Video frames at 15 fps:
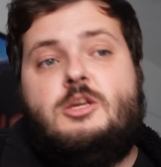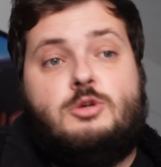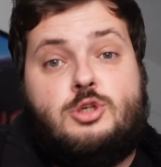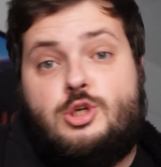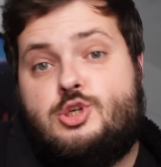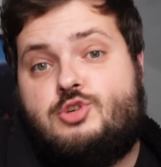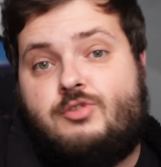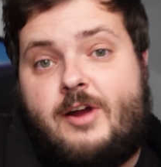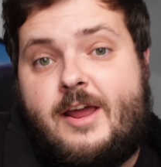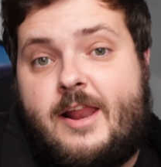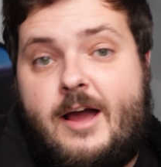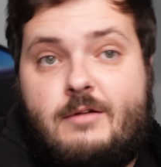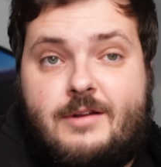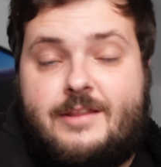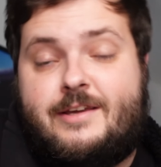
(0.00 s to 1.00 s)
You should try it
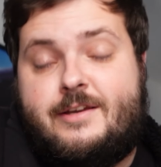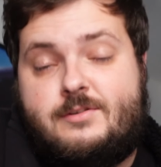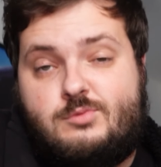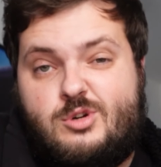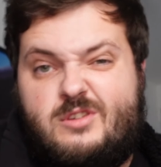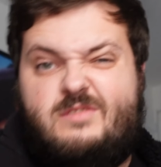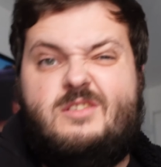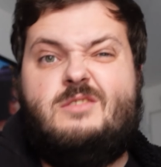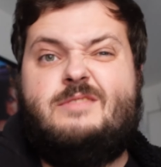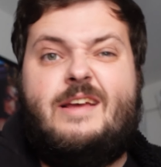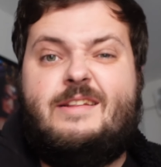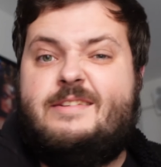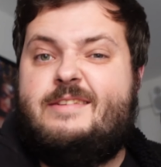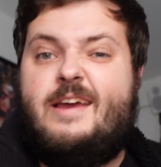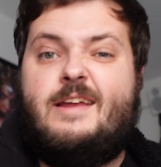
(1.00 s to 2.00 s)
out. I think it's worth, it's
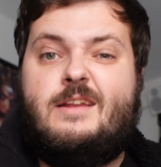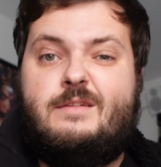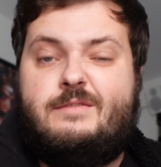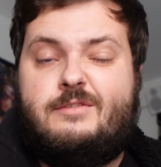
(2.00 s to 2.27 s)
entertaining